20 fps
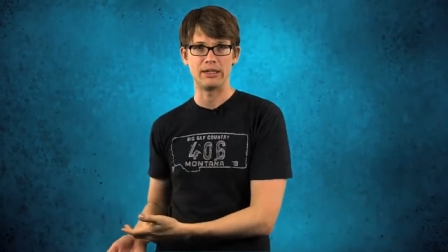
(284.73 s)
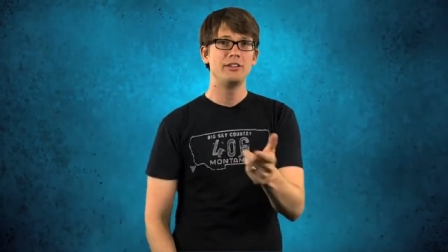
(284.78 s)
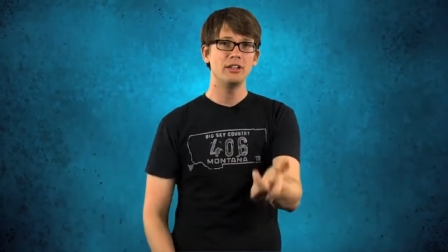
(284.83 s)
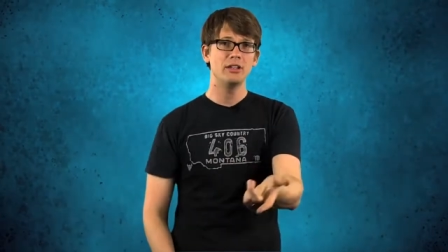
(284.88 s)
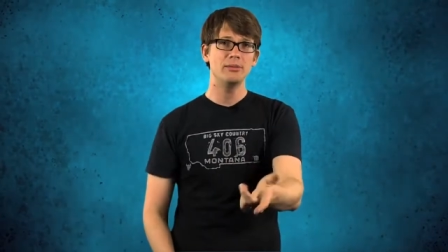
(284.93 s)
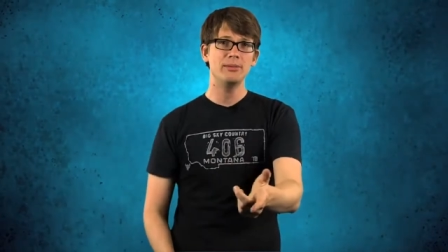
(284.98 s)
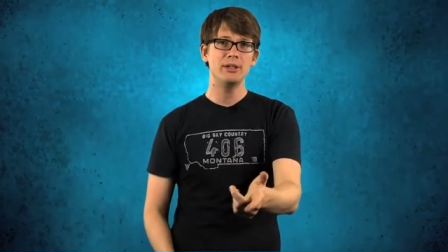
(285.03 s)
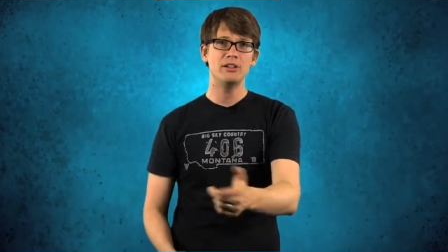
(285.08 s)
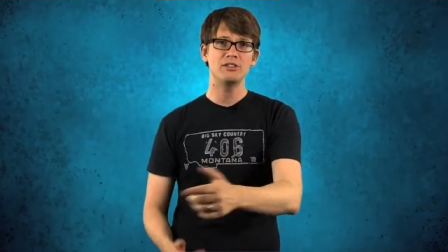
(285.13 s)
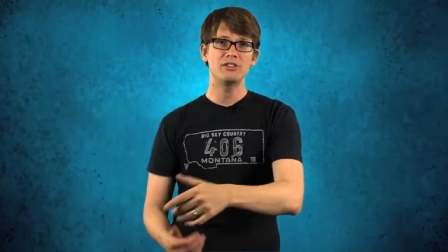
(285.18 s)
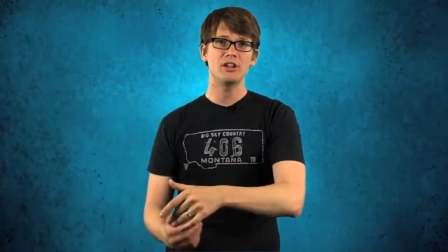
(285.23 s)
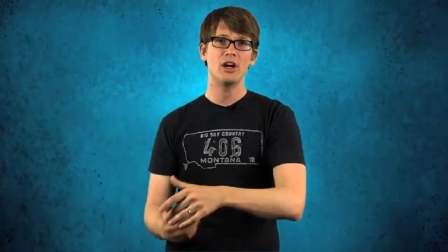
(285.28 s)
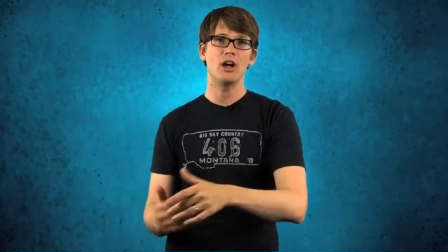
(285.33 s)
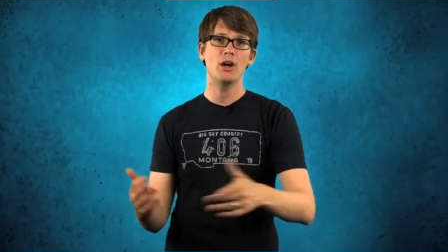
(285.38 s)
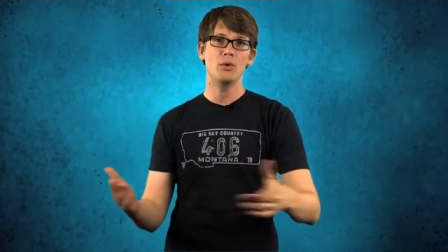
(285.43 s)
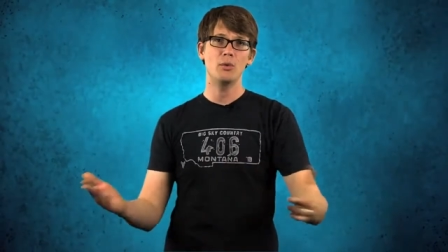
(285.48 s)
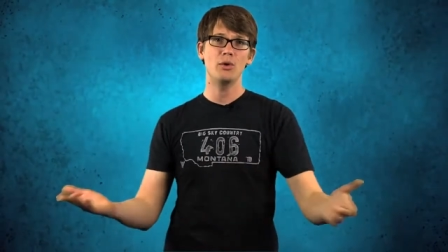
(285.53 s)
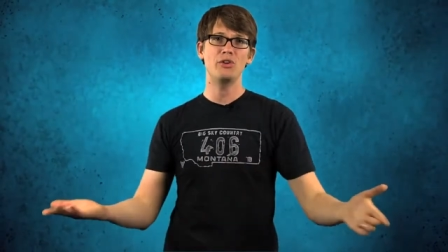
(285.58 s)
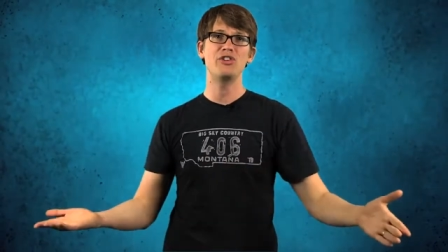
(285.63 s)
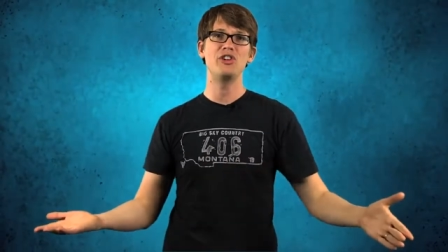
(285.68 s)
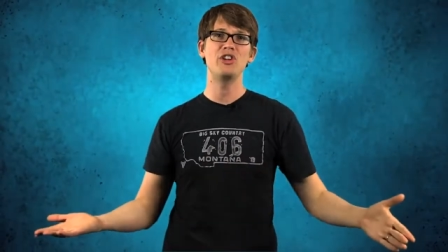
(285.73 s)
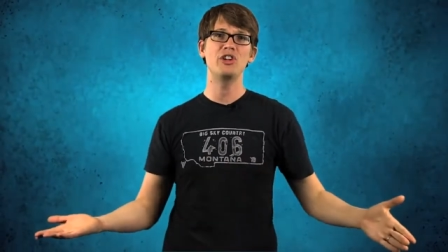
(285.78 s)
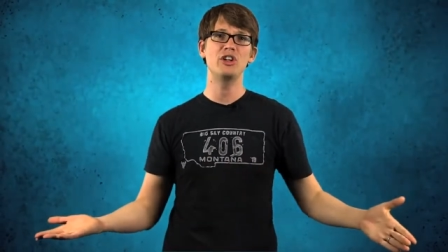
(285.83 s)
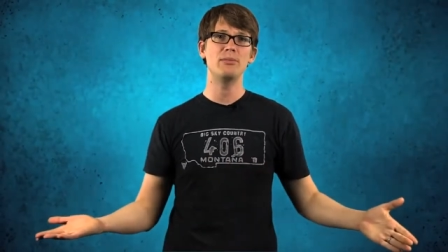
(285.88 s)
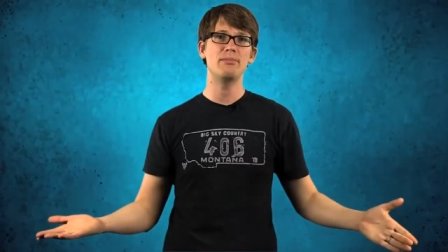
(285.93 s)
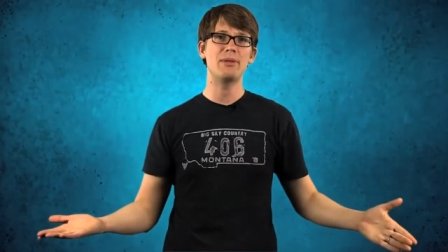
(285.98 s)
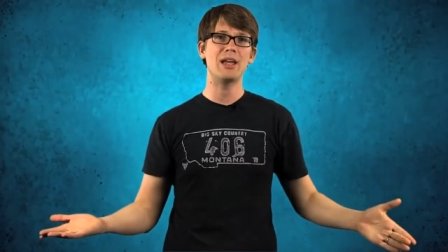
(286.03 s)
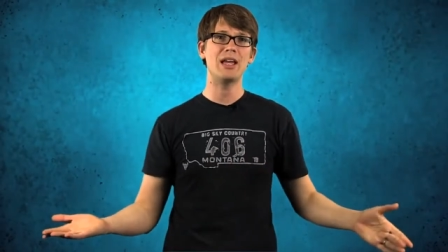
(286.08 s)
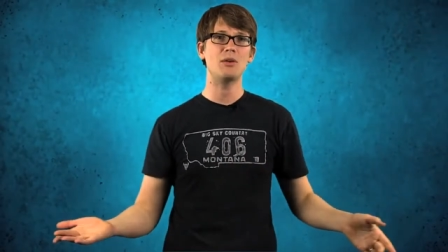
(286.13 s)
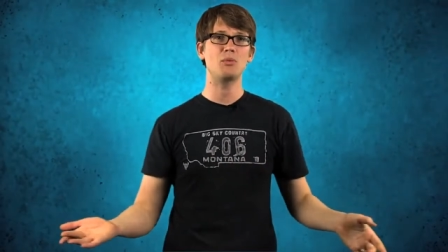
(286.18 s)
Telomeres are
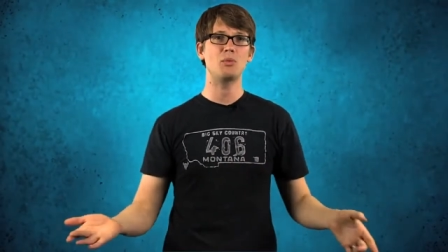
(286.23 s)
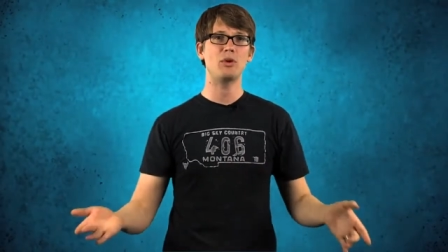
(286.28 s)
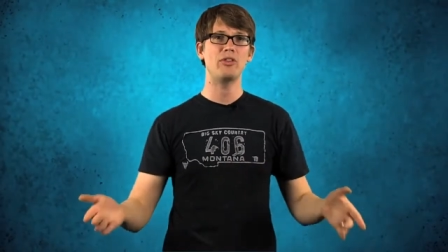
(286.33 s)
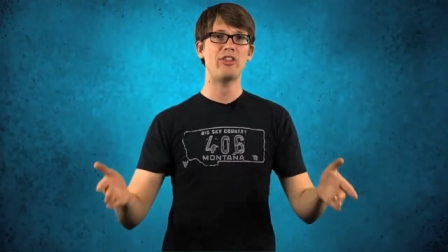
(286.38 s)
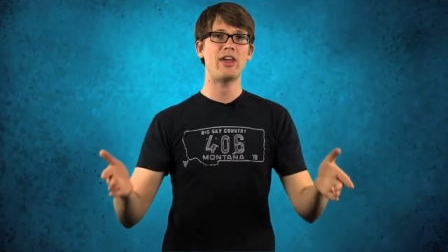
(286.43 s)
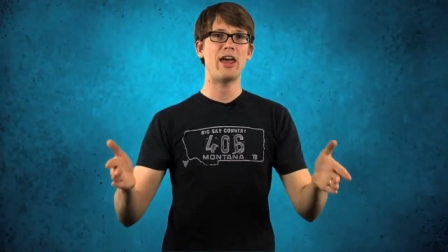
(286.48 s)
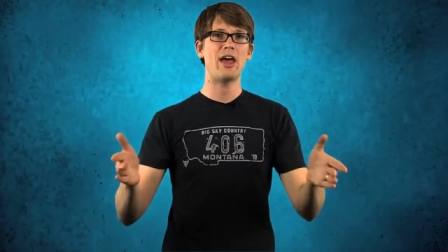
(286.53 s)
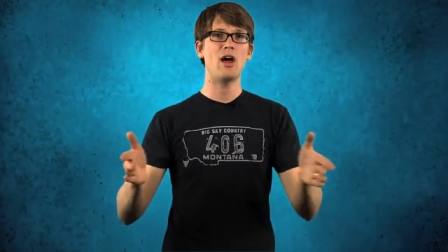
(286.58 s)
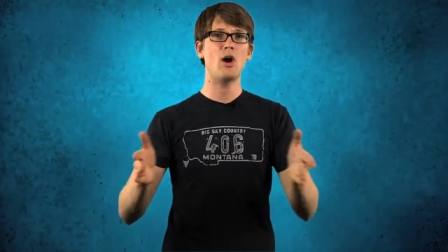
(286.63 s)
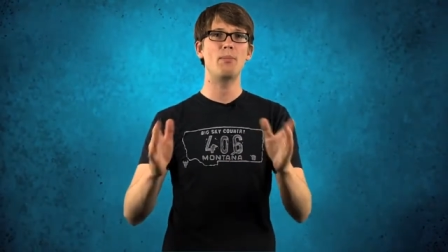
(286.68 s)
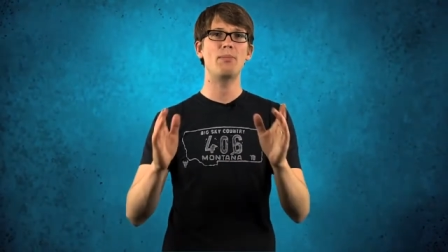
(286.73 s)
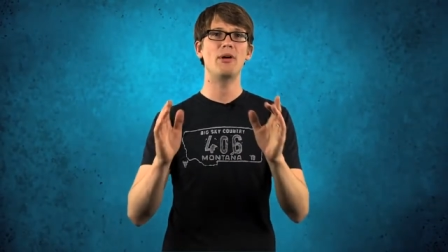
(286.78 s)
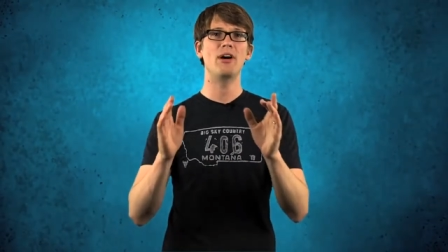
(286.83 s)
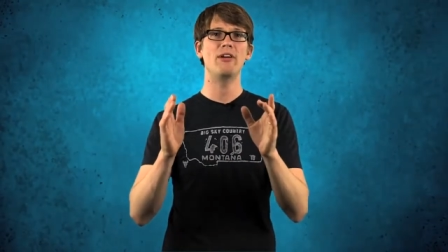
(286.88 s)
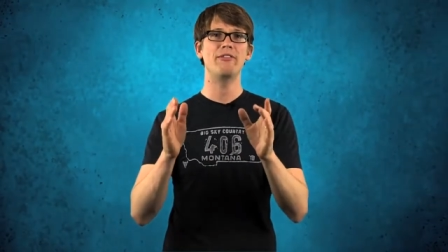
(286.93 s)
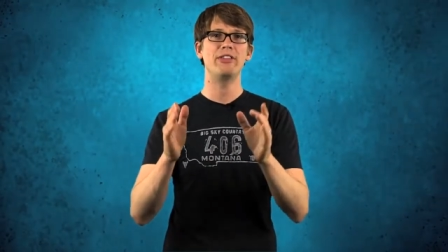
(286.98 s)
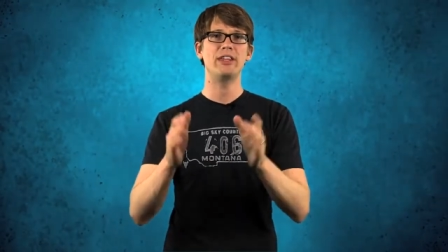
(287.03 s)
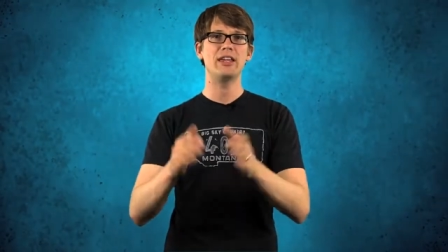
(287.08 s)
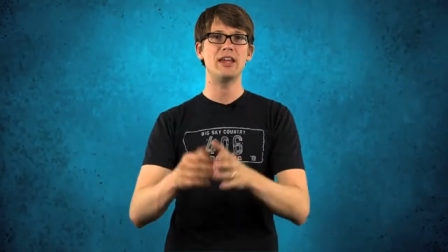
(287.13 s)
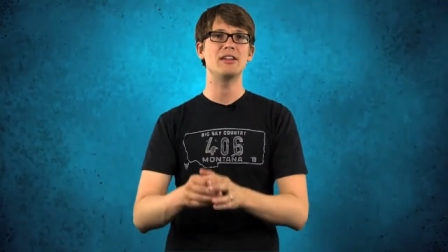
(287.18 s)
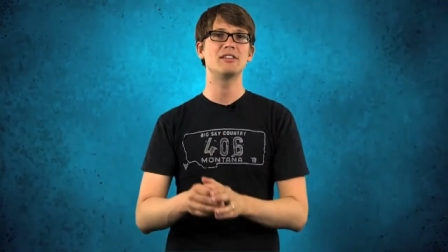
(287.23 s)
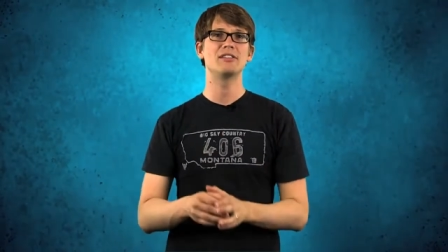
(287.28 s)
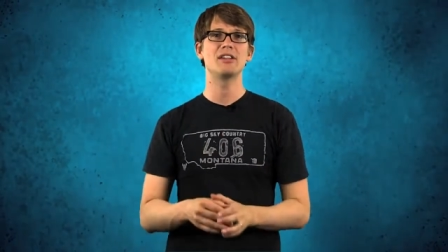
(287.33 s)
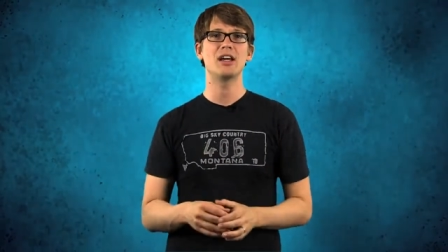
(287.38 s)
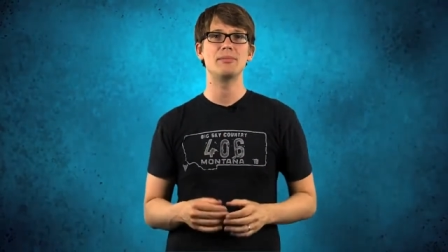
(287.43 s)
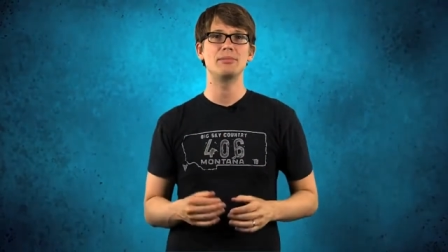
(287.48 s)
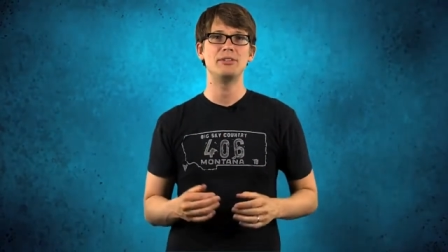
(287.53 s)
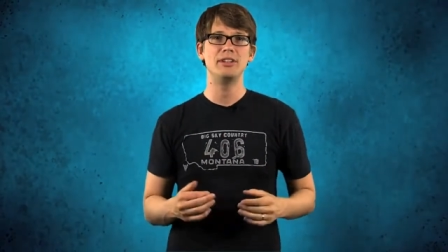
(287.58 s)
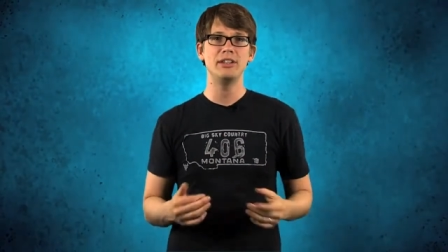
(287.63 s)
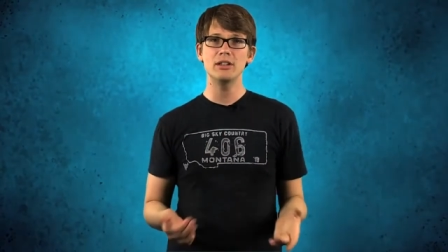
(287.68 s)
originally made with the help of the
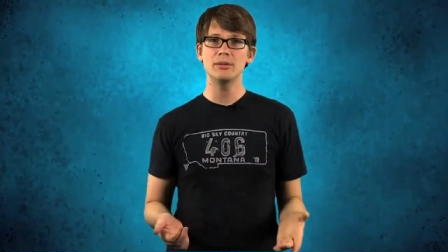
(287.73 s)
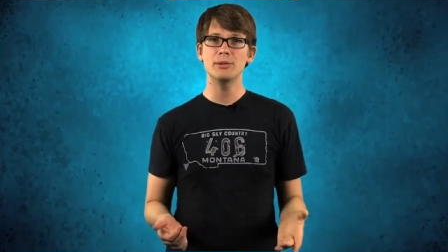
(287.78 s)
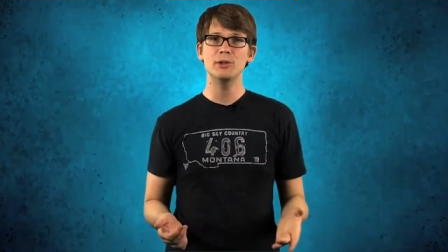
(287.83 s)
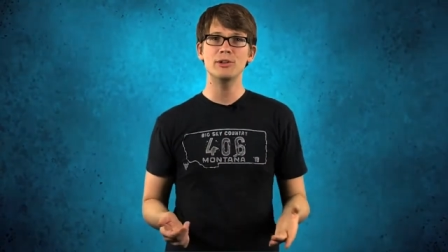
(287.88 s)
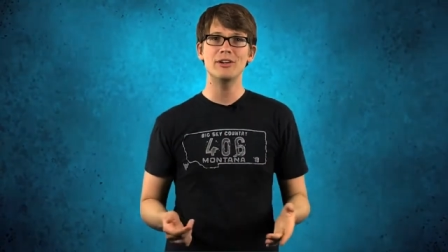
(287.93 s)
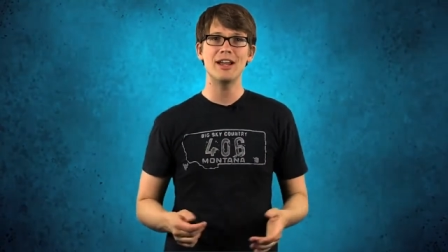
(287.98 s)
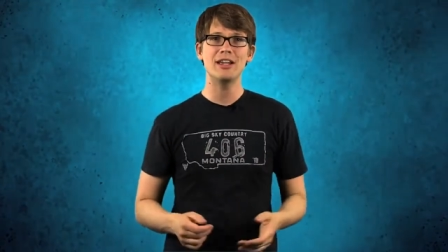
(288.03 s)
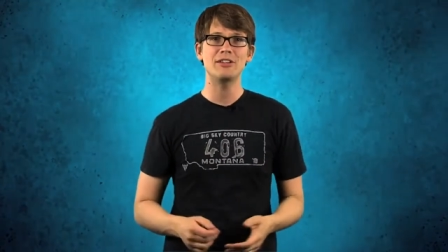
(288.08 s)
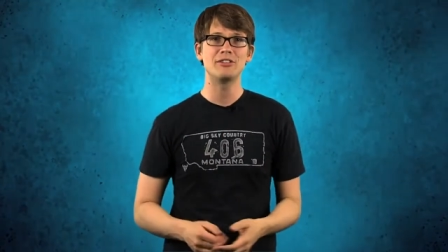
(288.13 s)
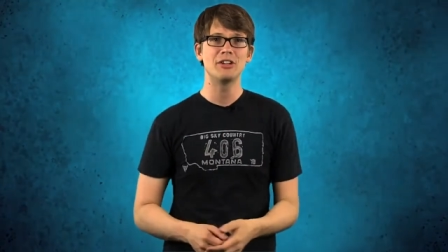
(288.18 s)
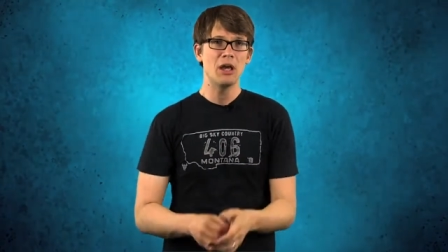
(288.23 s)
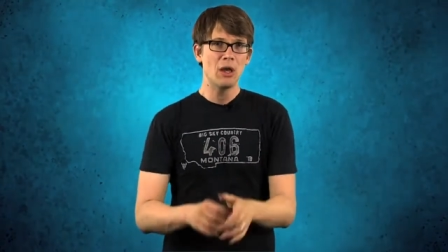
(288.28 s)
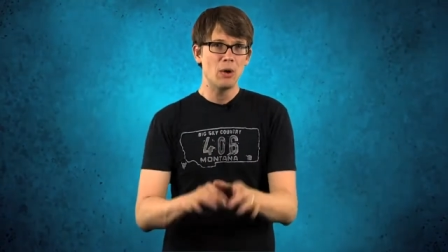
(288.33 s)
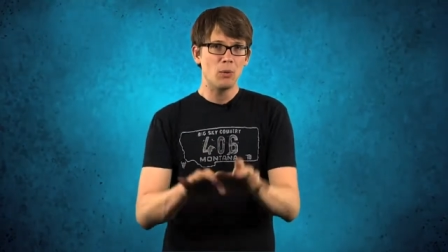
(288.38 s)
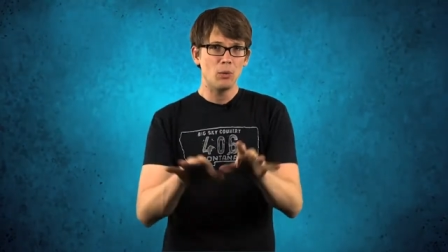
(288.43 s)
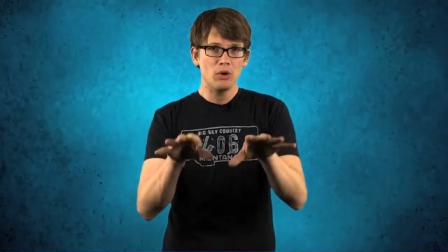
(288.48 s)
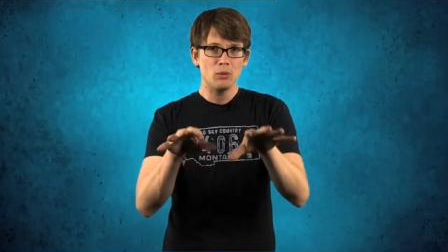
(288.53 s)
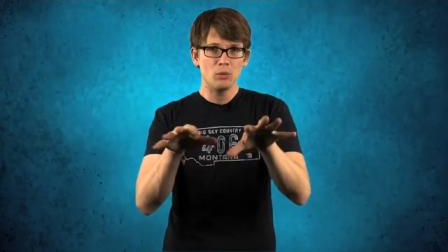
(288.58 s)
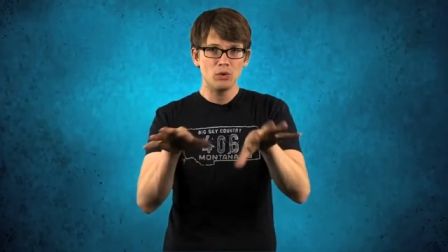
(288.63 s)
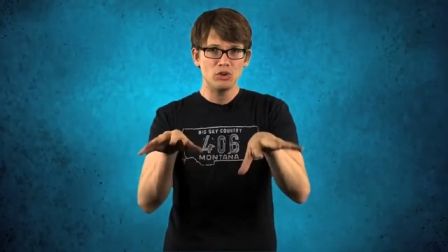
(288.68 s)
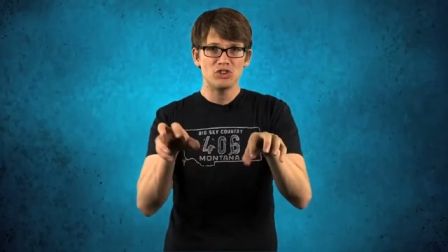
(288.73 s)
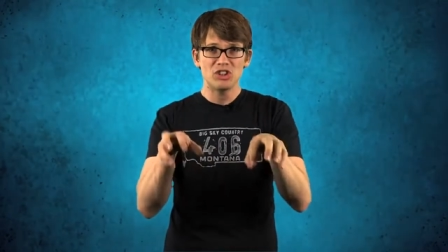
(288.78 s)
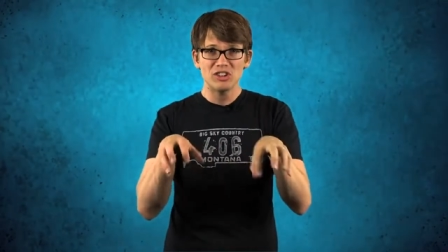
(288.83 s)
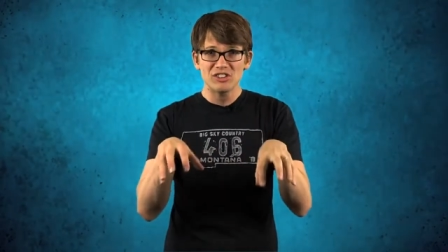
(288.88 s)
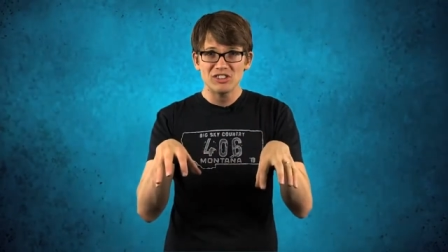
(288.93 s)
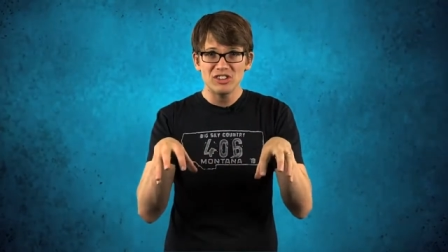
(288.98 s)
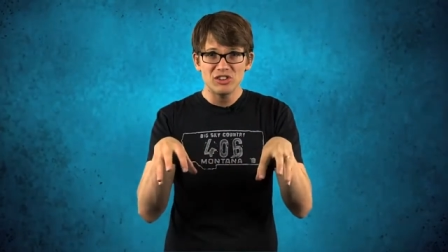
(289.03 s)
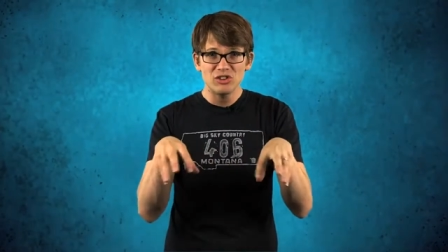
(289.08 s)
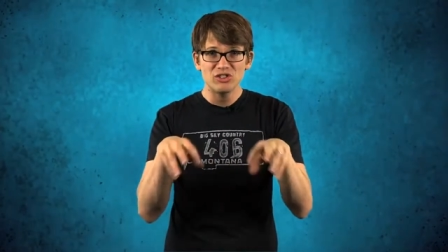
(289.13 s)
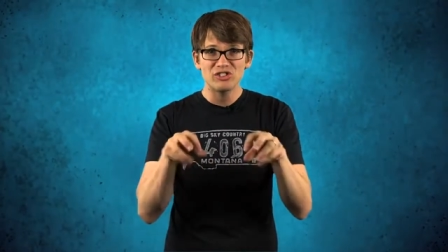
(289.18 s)
enzyme telomerase when we're just little